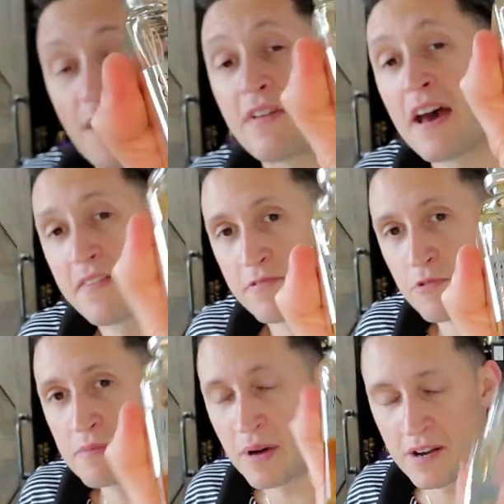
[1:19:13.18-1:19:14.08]
I've got
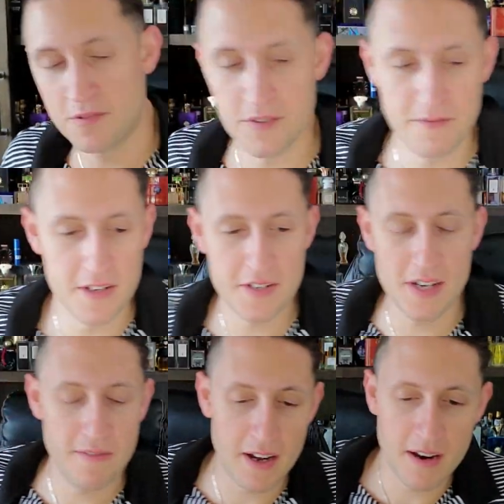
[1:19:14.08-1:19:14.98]
three bottles of this
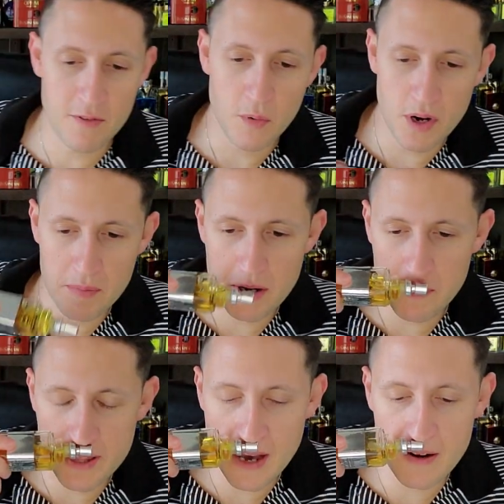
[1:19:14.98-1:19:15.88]
stuff. I never want to be
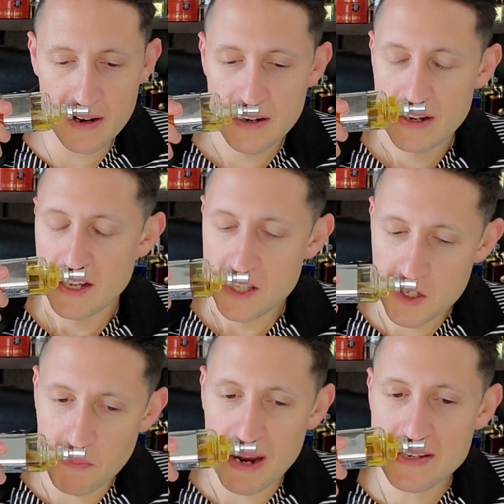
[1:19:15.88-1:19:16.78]
without it. It's
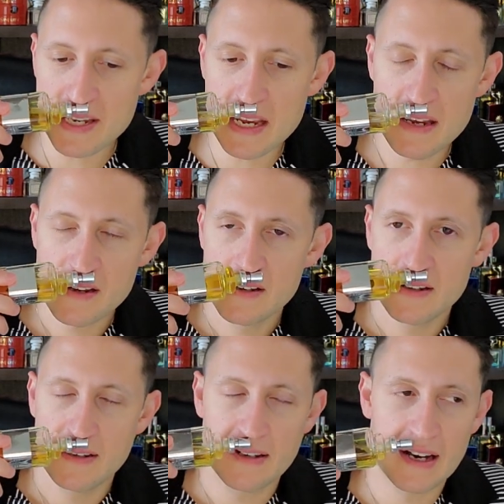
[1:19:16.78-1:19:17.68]
spicy,
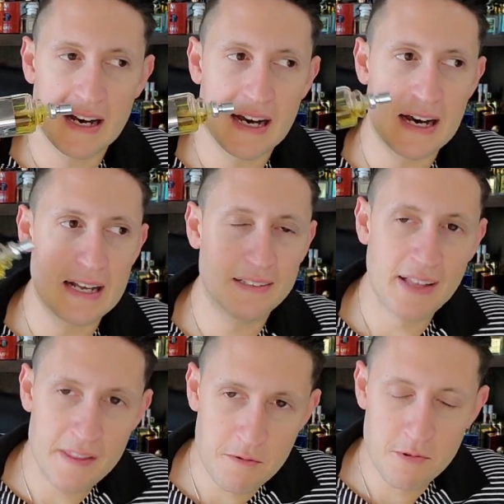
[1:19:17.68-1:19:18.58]
uh,
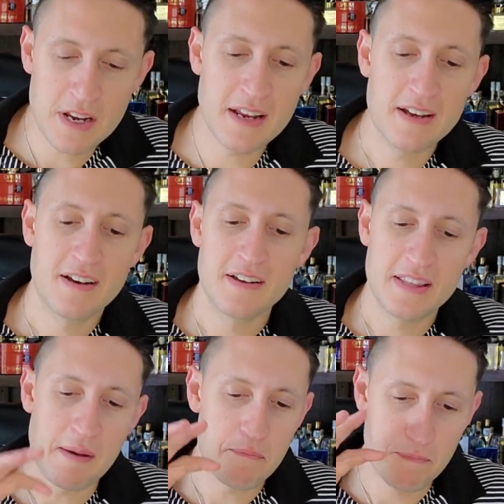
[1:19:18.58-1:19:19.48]
leathery,
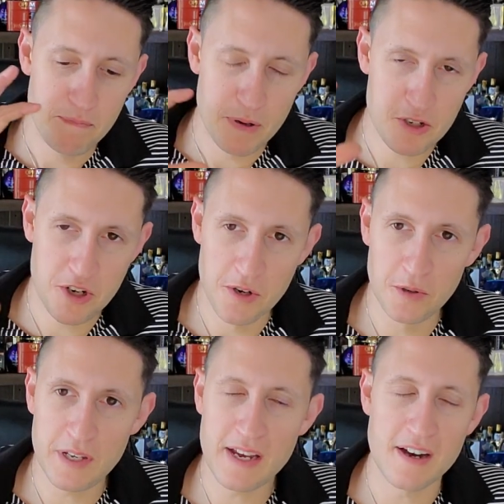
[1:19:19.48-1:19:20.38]
that
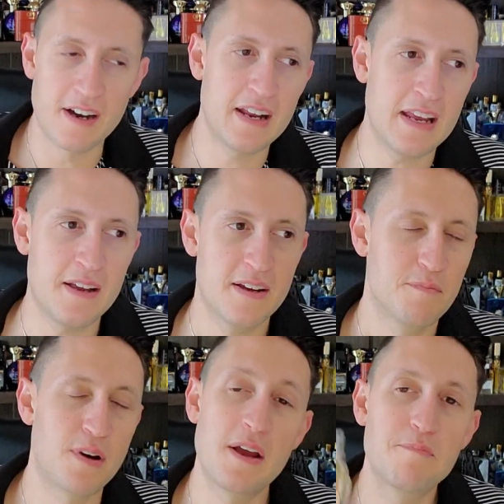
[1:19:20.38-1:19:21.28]
patchouli, honey.
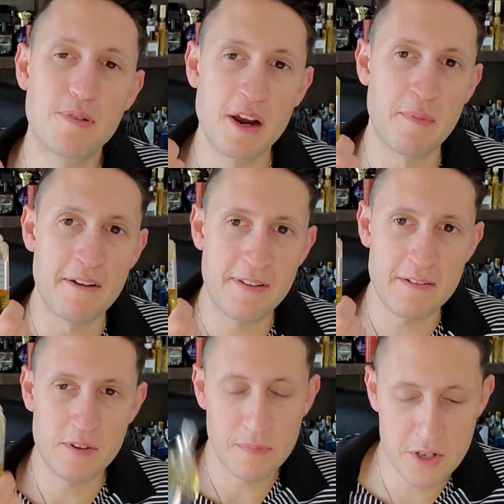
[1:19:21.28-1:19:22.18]
Probably, probably my
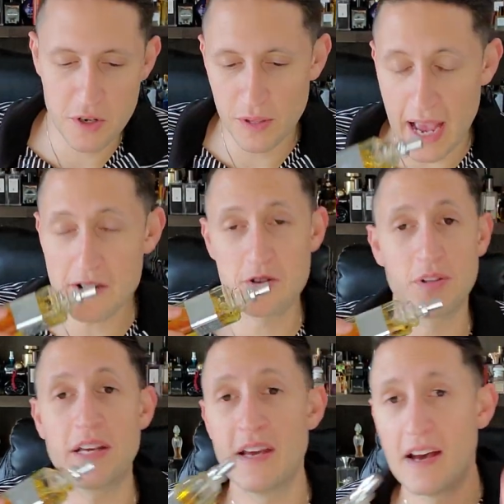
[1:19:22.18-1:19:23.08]
favorite patchouli.
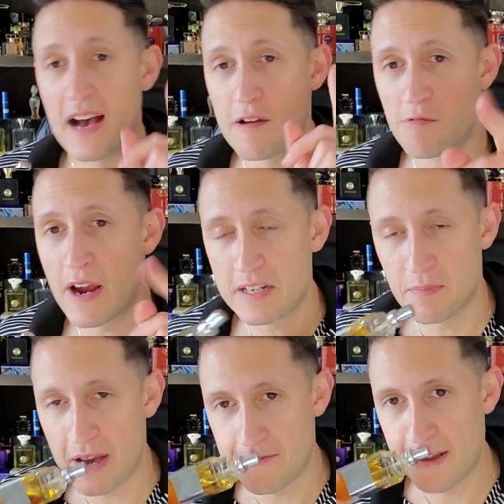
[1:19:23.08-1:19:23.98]
Actually, I ranked
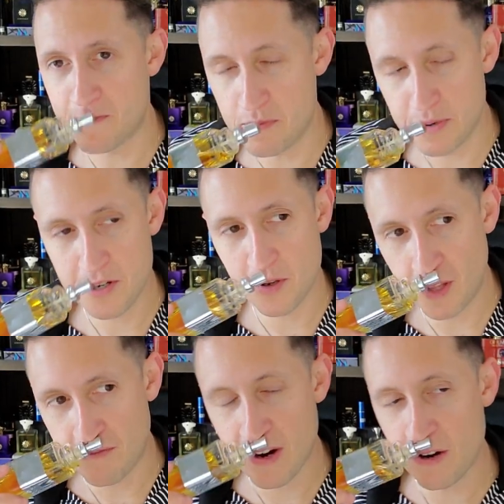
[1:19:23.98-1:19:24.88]
my favorite
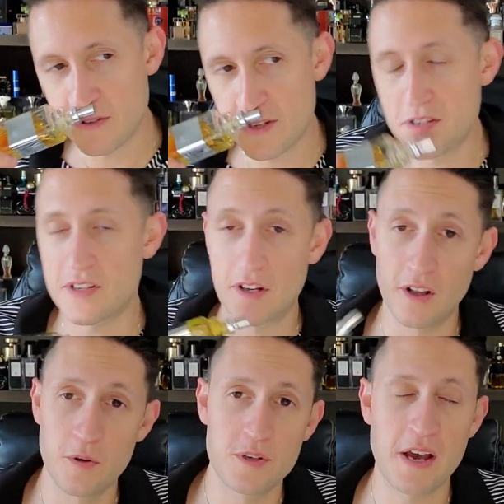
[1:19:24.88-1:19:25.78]
patchouli fragrances to
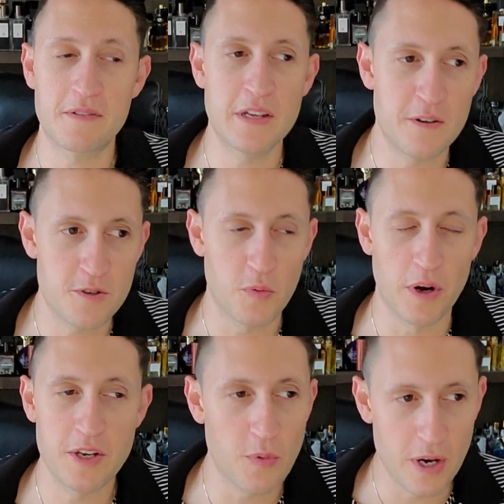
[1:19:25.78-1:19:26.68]
close out the year
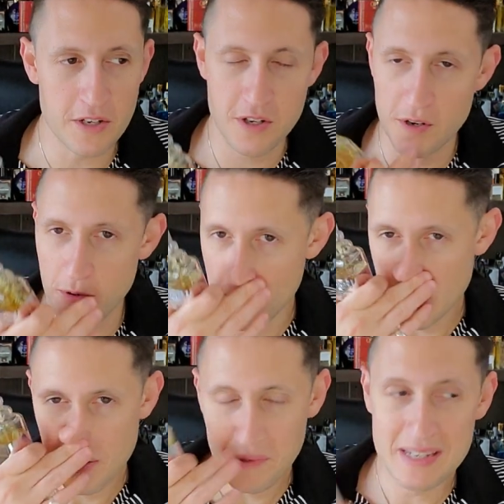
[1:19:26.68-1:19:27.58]
2022.
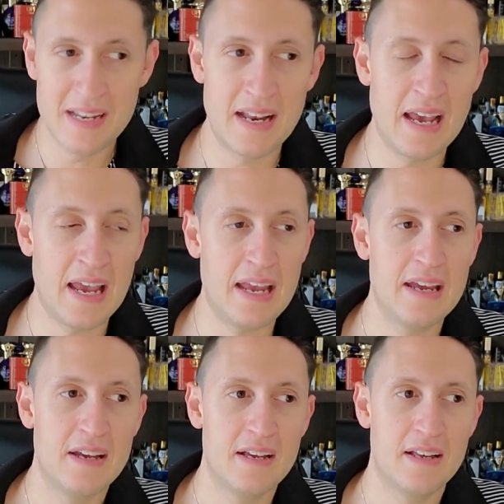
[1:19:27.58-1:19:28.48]
We did
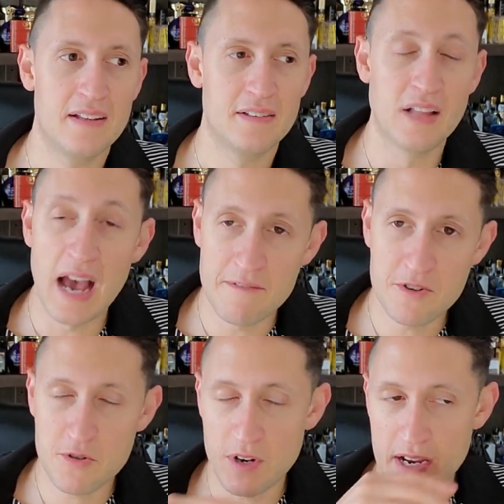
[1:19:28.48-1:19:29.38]
a live
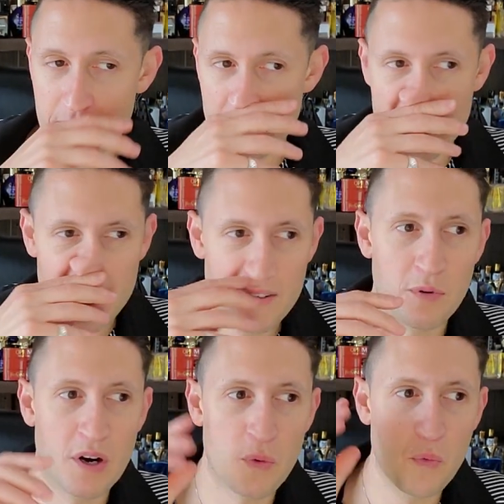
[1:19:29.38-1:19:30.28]
stream
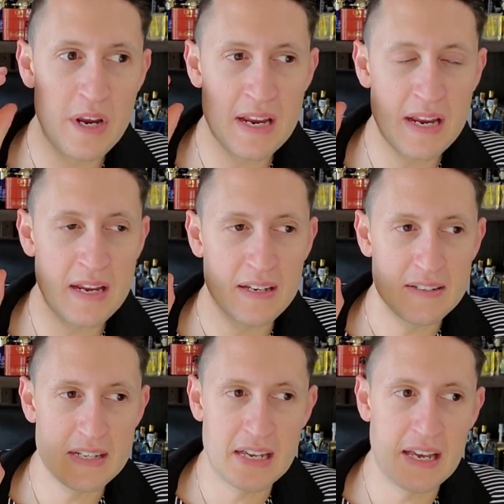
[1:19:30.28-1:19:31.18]
where we
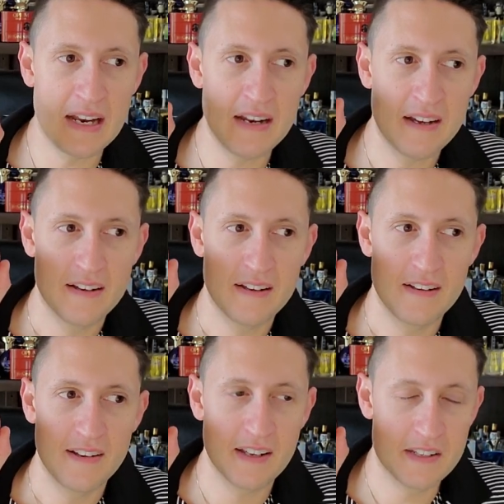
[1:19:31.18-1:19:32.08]
did
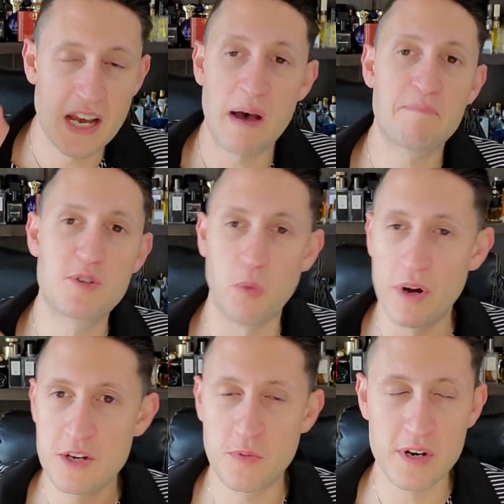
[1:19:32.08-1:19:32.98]
the top
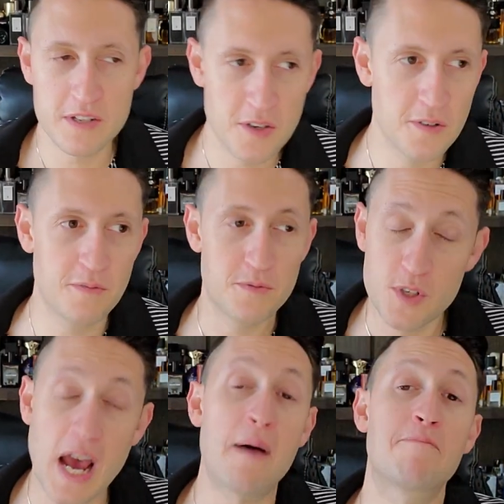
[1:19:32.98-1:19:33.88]
2022
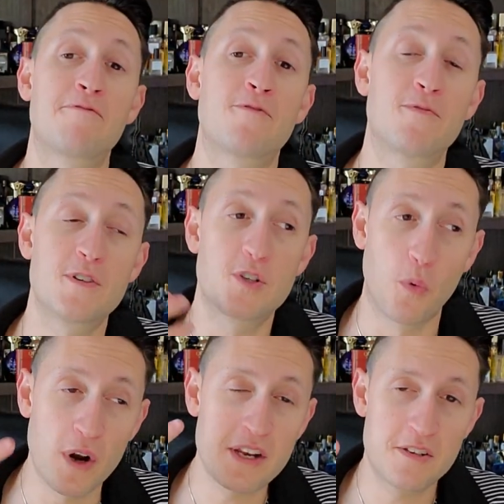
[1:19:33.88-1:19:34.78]
top
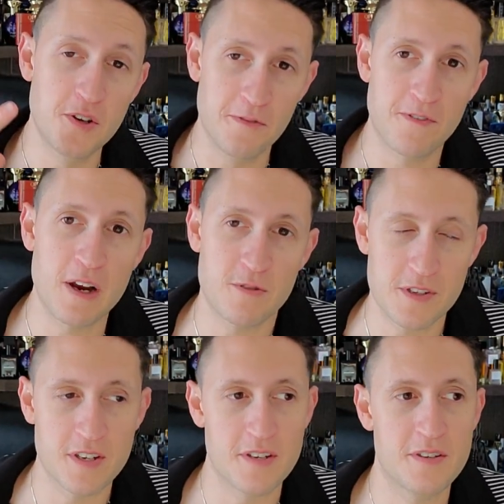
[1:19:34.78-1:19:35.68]
22
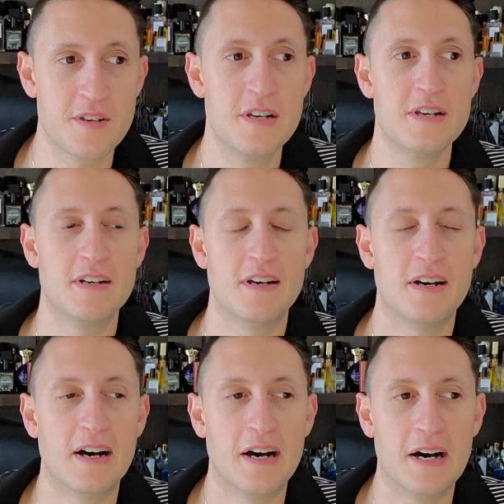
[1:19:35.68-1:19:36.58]
fragrances
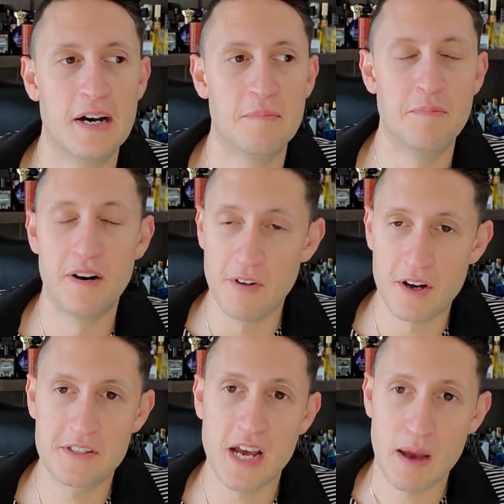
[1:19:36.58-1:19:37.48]
um, of
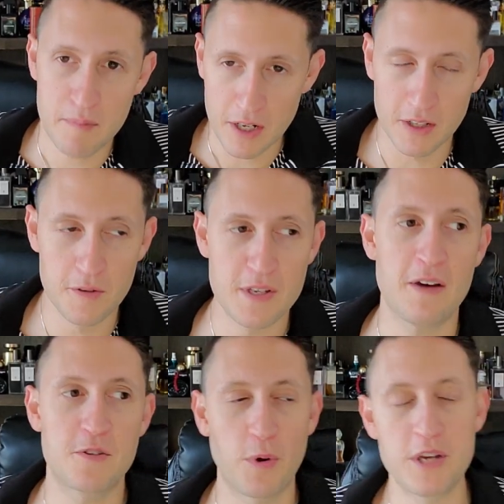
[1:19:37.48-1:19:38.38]
all time to close
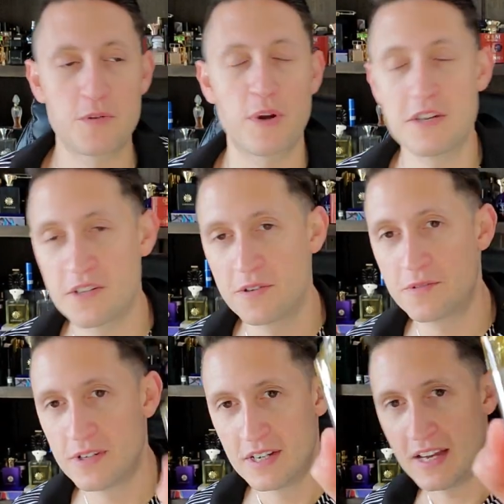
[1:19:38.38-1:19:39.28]
out
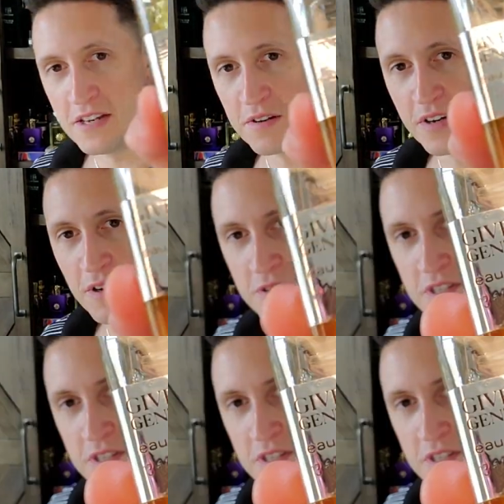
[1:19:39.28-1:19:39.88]
2022 and you can go